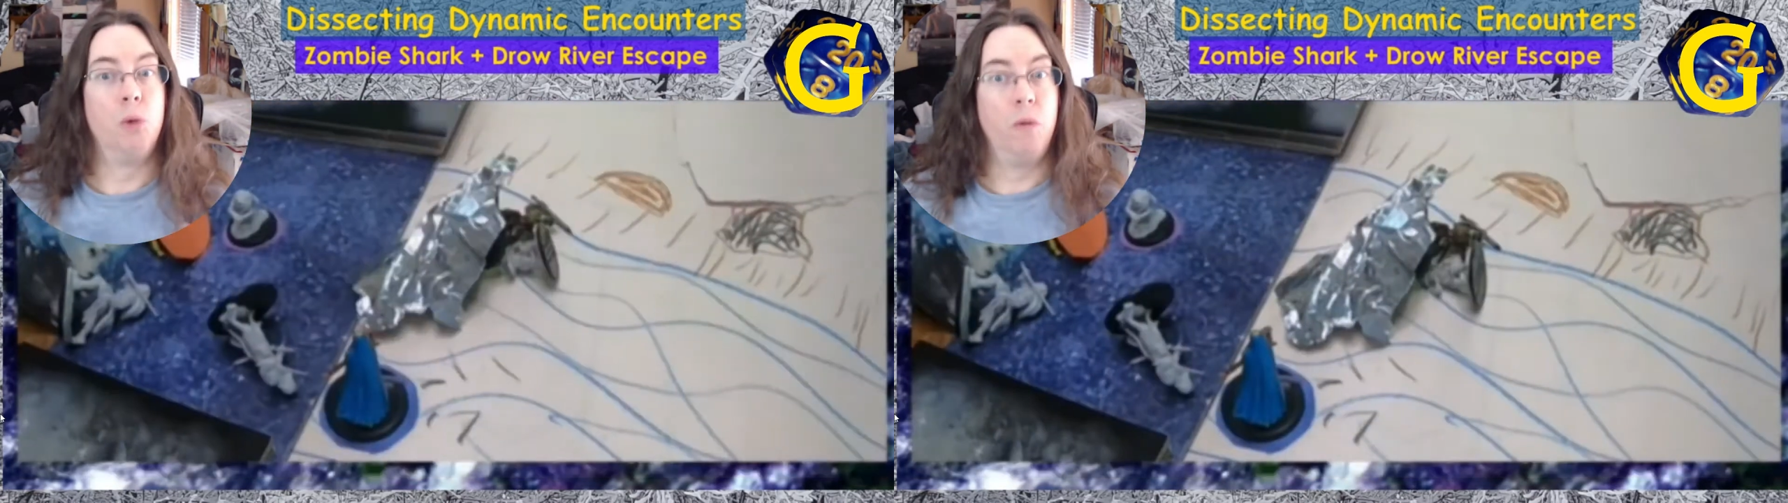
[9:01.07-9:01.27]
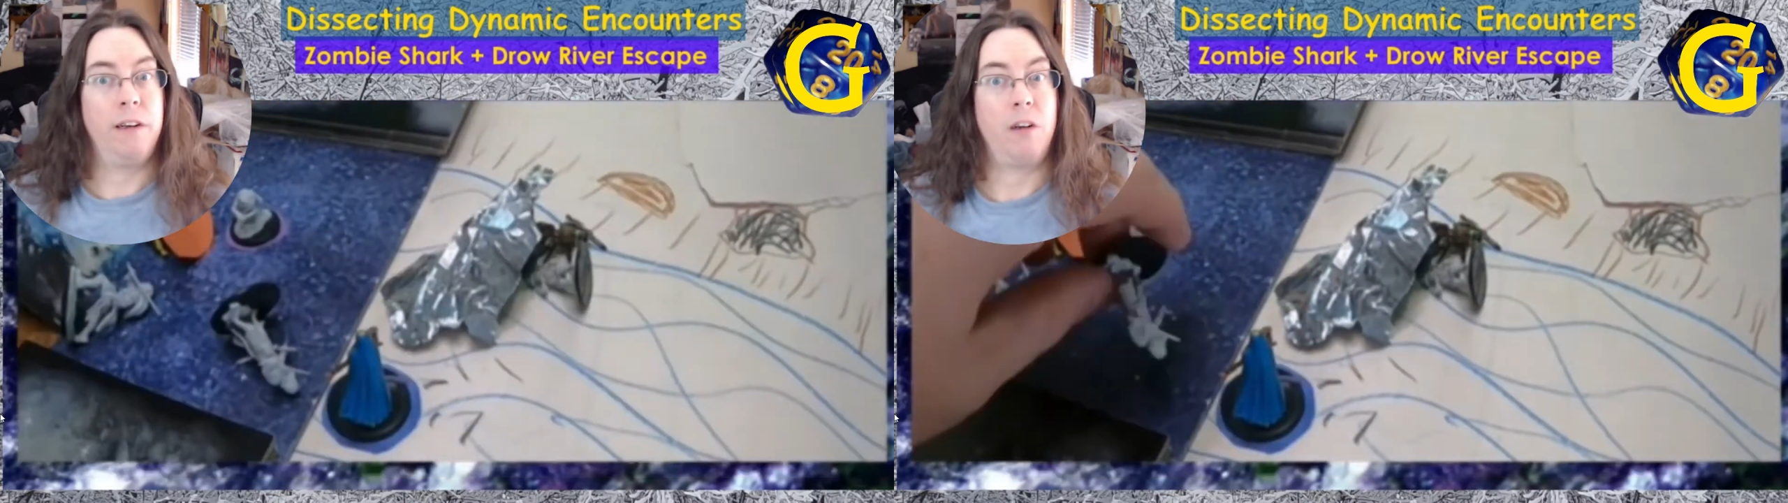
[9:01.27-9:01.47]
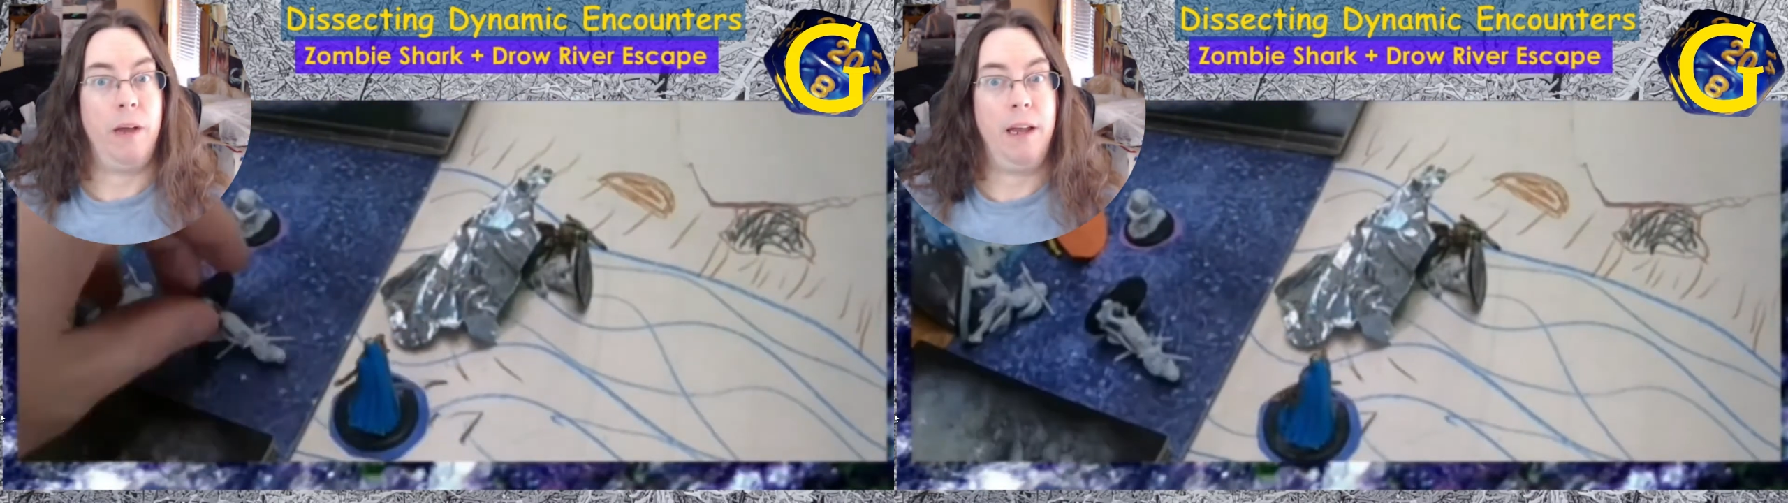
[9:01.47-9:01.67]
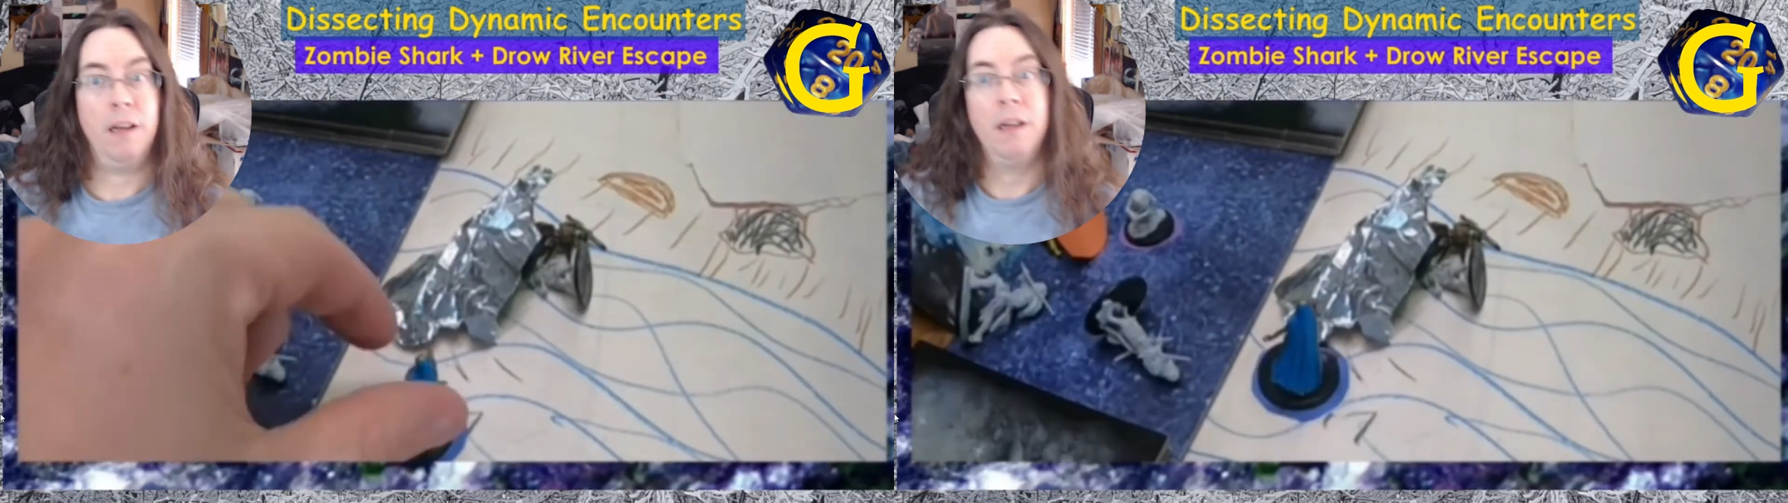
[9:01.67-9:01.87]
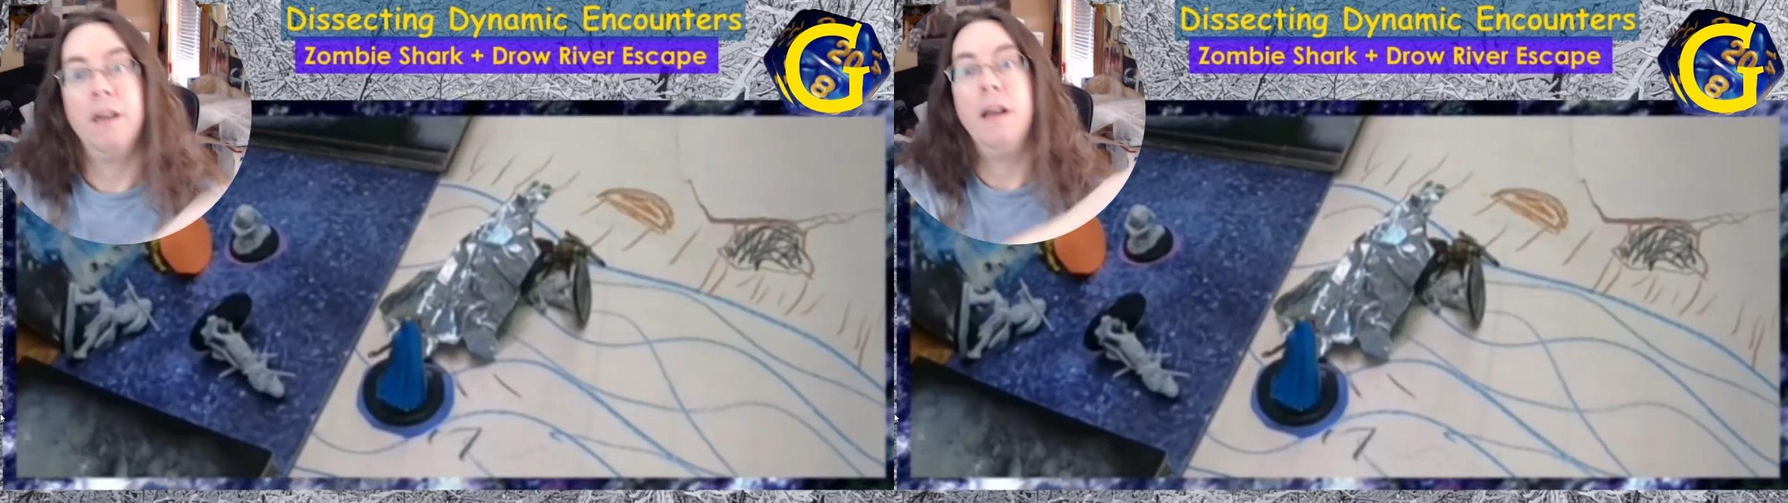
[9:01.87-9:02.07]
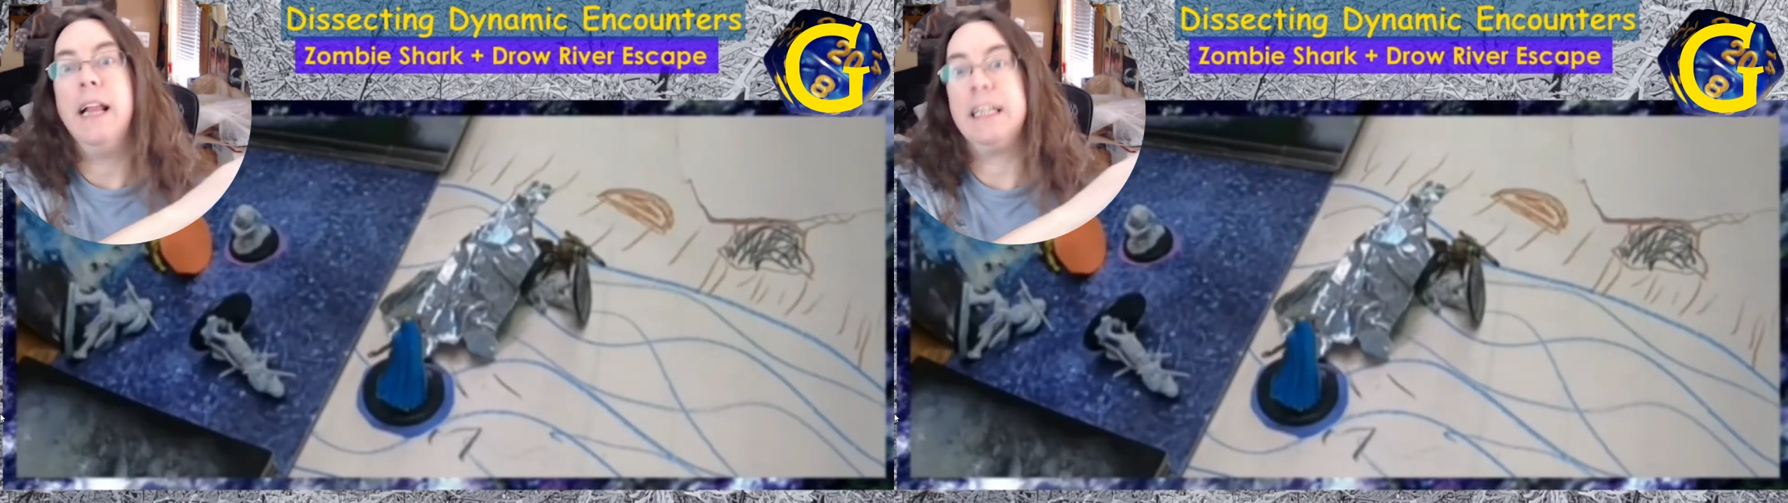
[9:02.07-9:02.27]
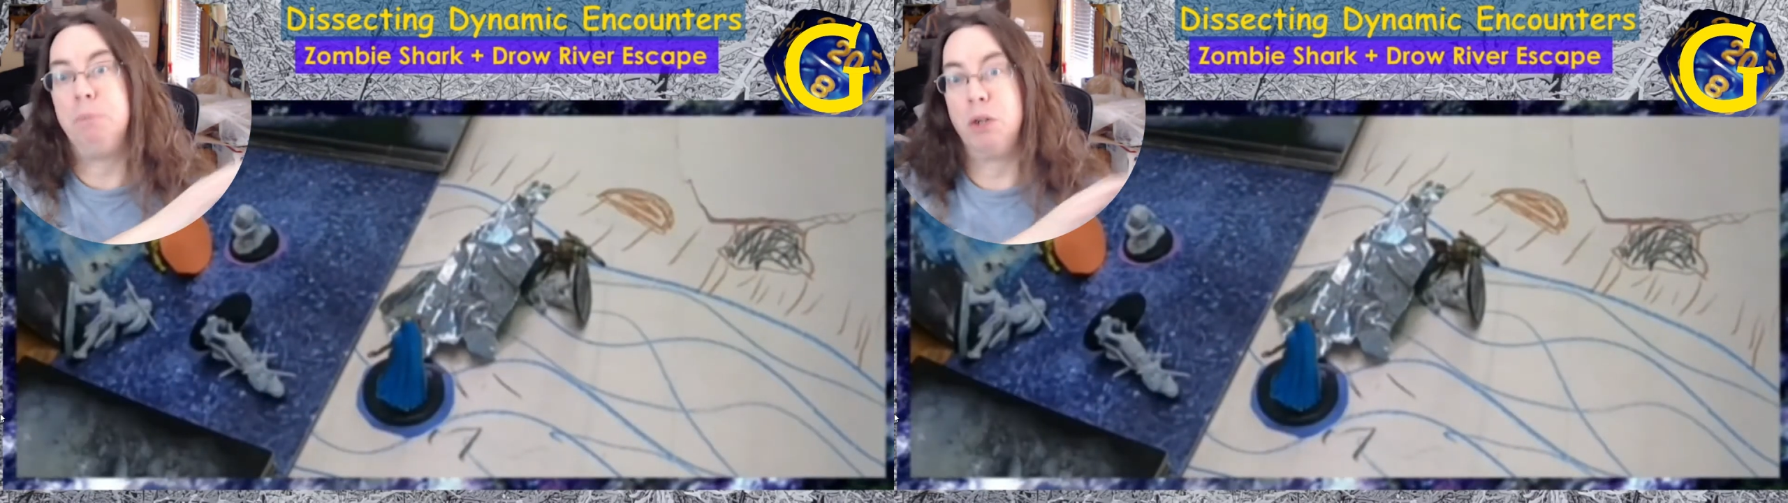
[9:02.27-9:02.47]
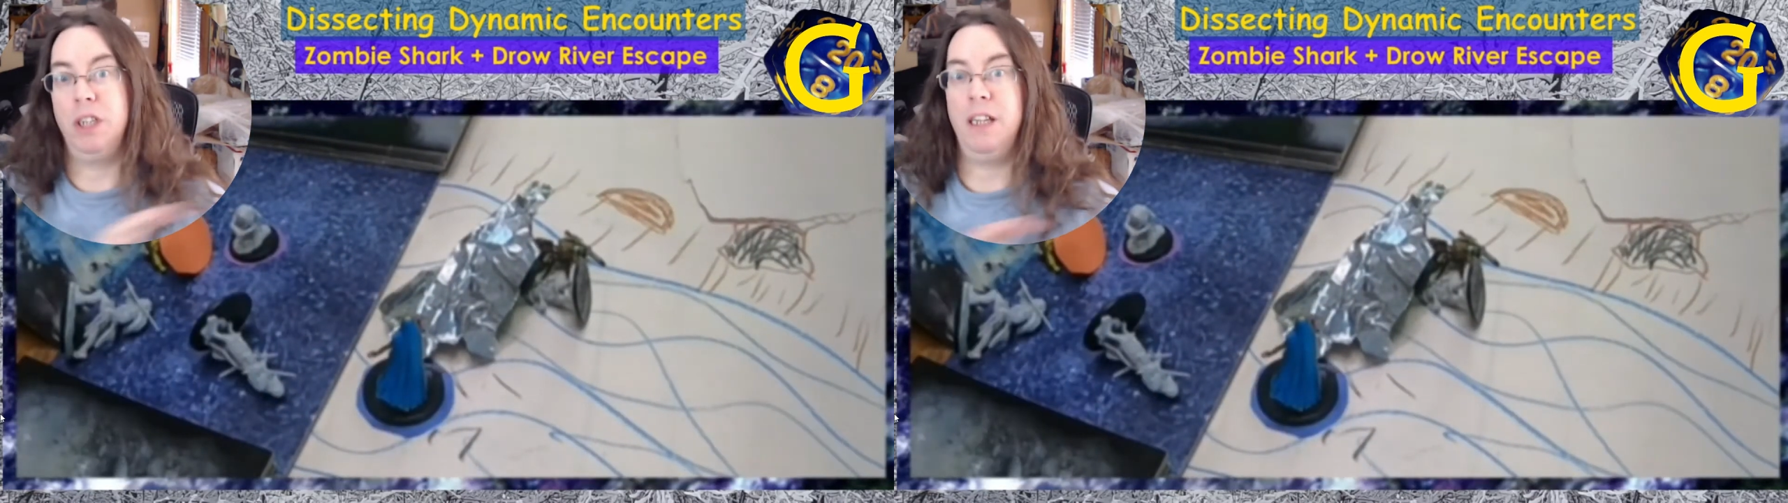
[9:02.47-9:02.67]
terrain that's pushing